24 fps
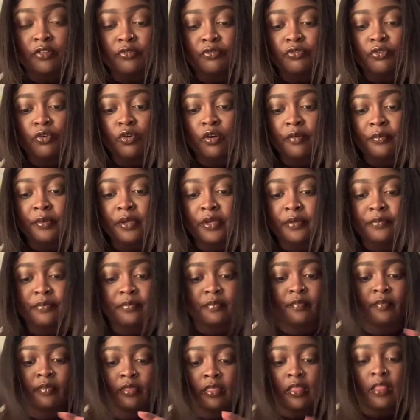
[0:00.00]
form it
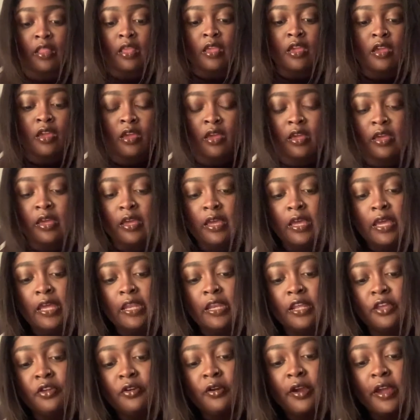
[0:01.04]
and
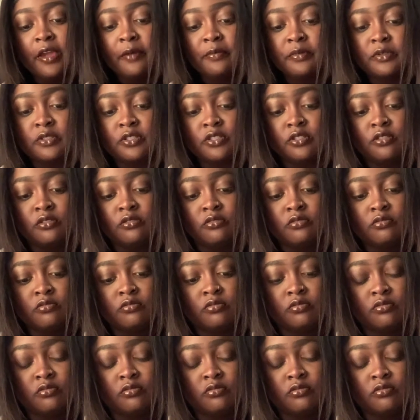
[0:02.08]
then you're able to